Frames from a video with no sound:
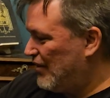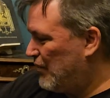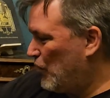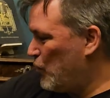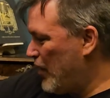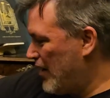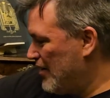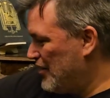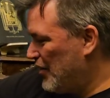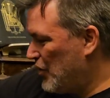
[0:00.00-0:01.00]
for where
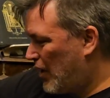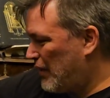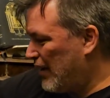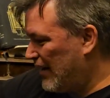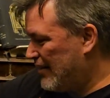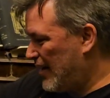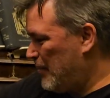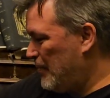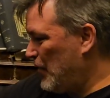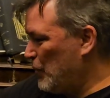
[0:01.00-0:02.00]
to hook things up
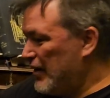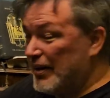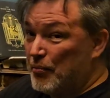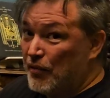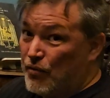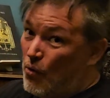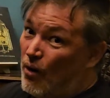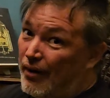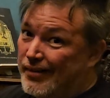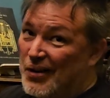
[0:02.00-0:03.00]
than we did
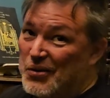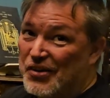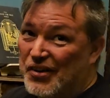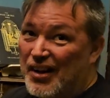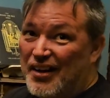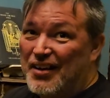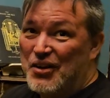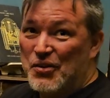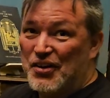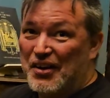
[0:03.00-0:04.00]
before. Because I was just
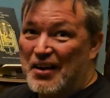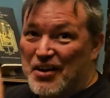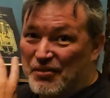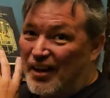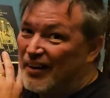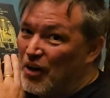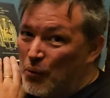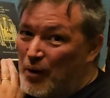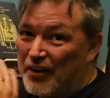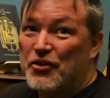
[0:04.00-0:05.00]
using kind of like an
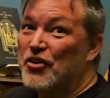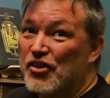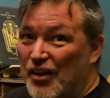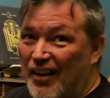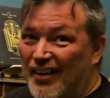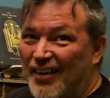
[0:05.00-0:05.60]
erector set